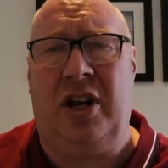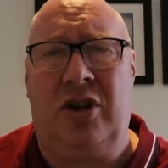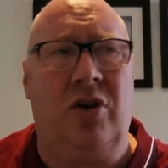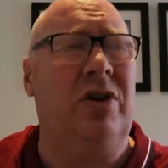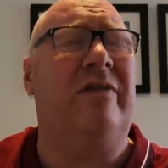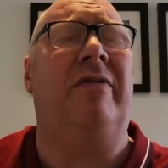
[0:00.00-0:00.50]

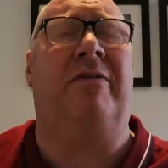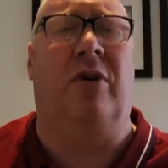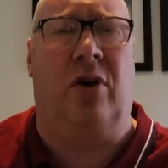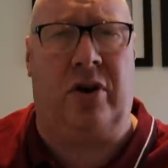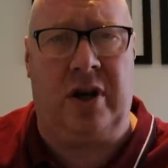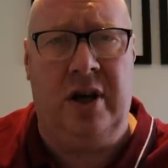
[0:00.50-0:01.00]
Can't give a
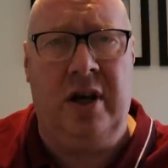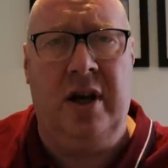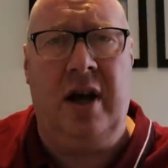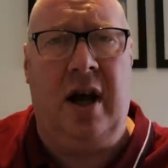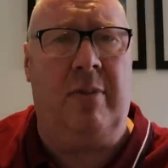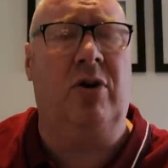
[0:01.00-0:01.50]
fuck.
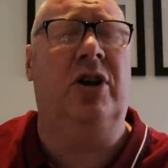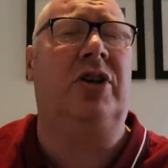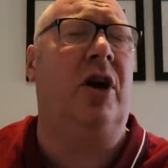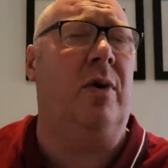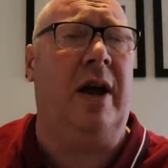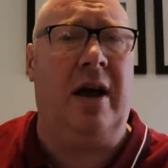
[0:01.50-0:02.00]
I'm going to
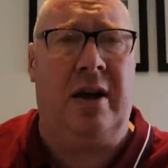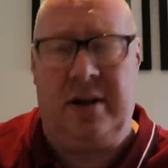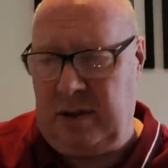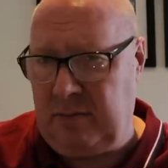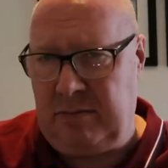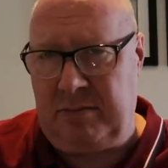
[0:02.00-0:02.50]
do it.
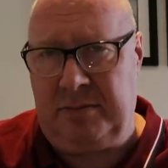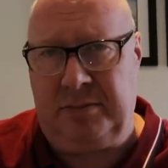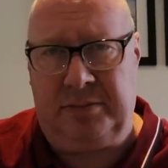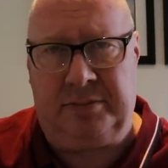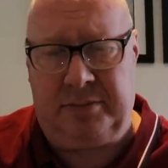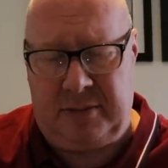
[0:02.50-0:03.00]

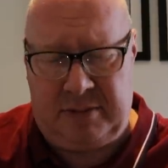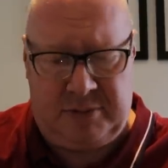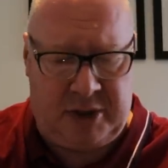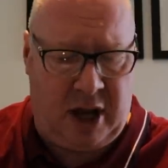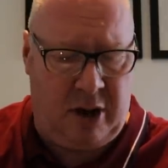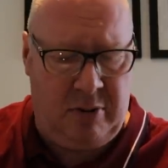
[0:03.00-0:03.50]

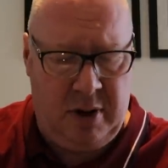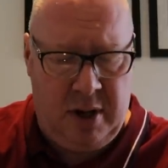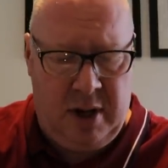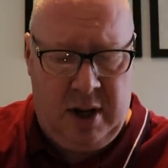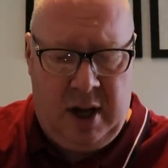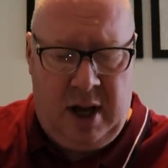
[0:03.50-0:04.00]
So,
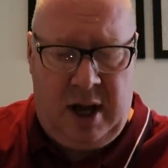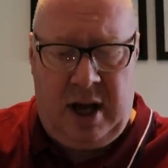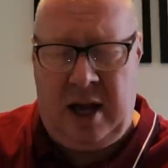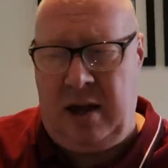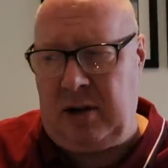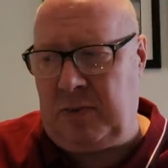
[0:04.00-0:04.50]

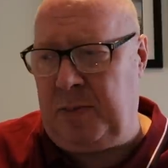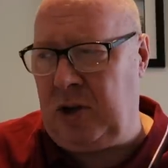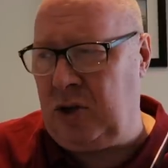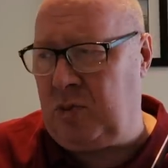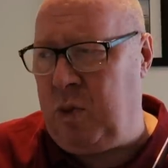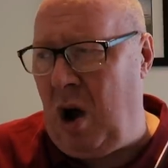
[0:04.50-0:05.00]

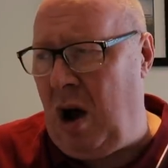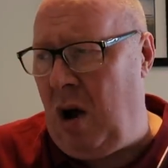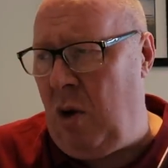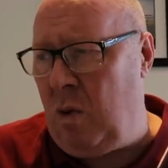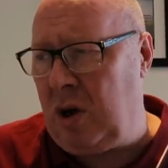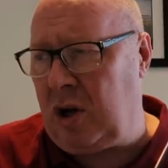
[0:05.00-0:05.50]
because
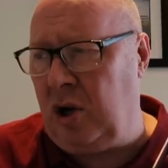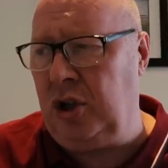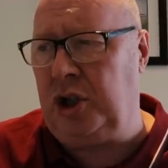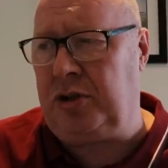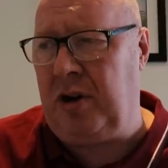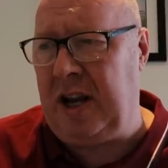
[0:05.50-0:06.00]
while
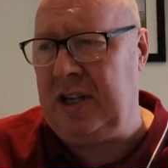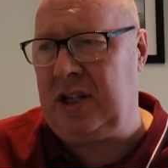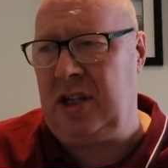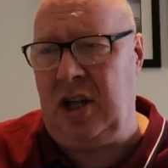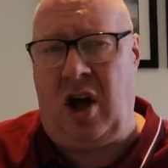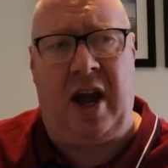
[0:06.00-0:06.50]

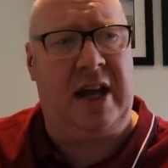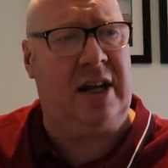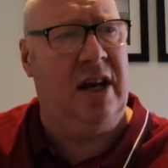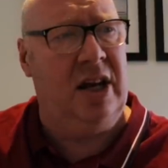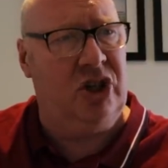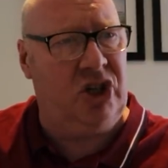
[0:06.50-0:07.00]
countries
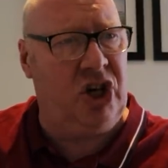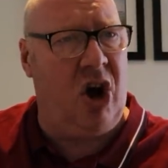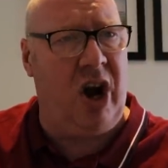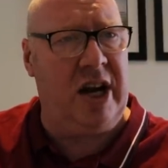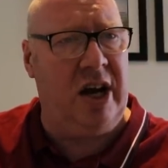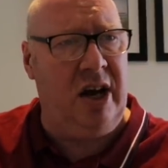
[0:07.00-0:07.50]
like
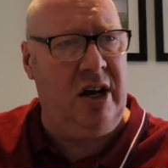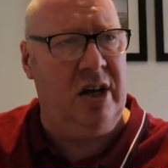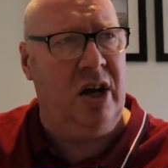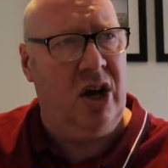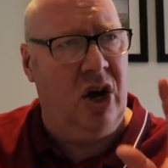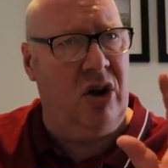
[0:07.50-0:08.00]
China
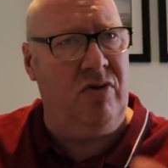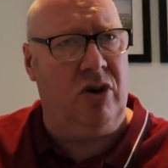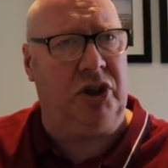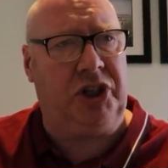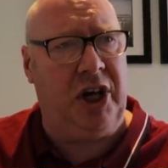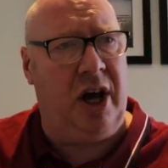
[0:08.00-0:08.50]
and
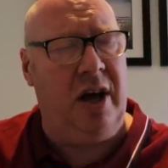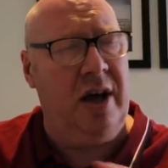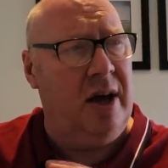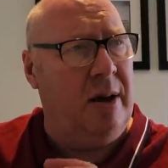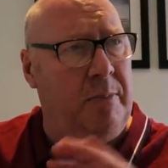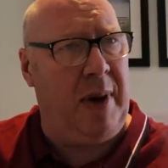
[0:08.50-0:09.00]
Russia
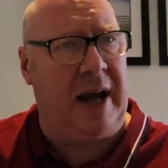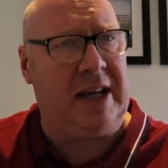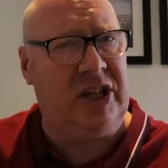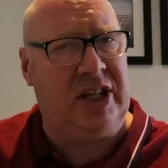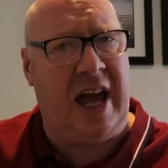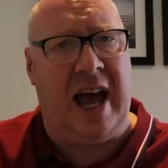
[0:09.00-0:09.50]
and
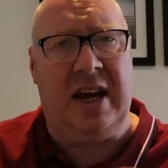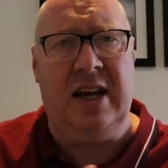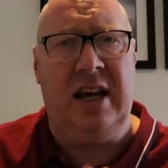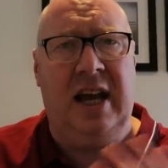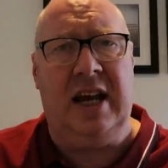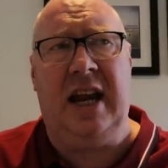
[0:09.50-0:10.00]
Pakistan
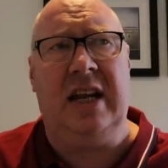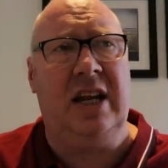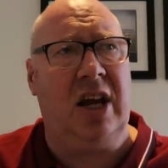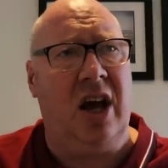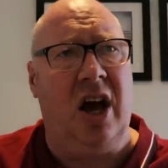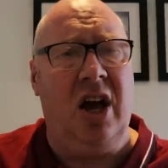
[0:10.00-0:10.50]
and
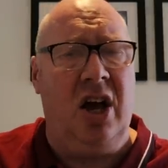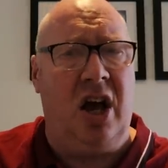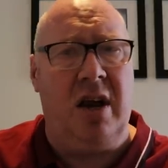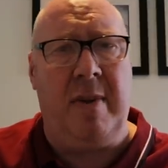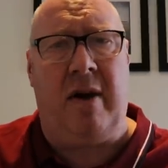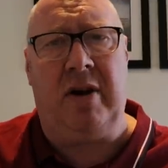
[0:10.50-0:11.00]
India
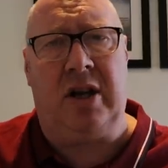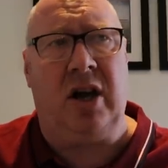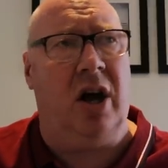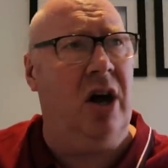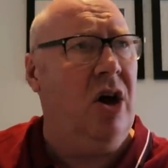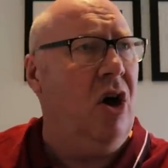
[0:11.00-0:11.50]
and
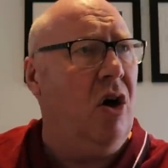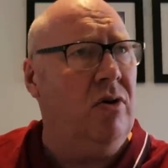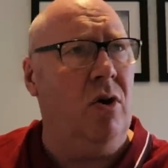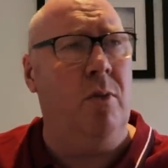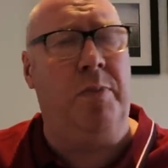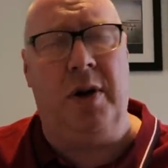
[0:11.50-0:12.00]
America
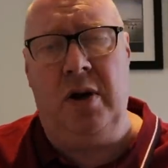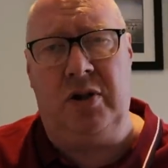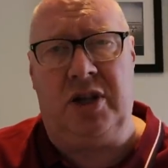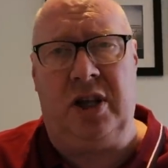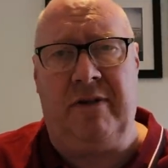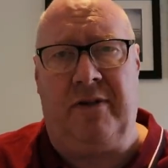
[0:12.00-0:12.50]
are all
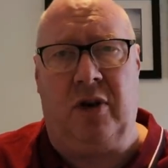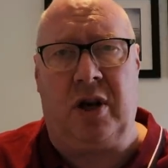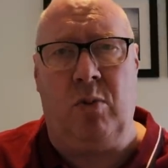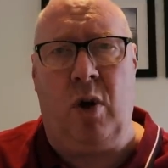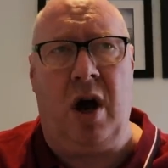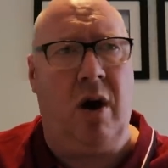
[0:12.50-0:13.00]
polluting the
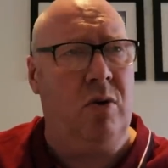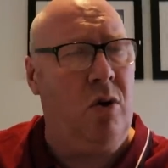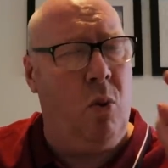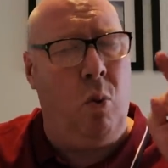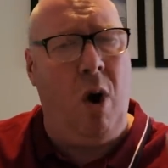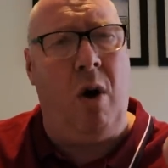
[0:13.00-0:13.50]
fucking
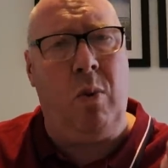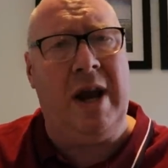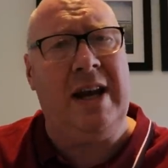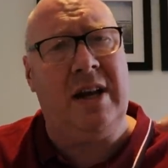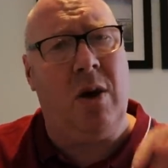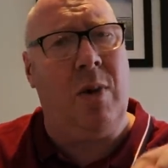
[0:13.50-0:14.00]
world, what
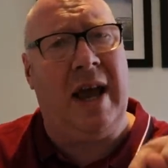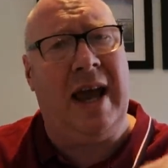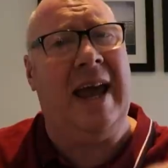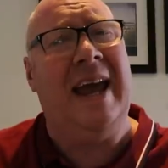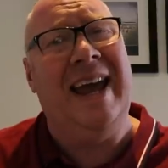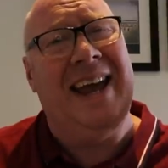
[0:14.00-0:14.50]
we do
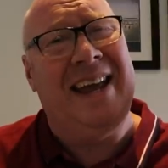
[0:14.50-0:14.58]
here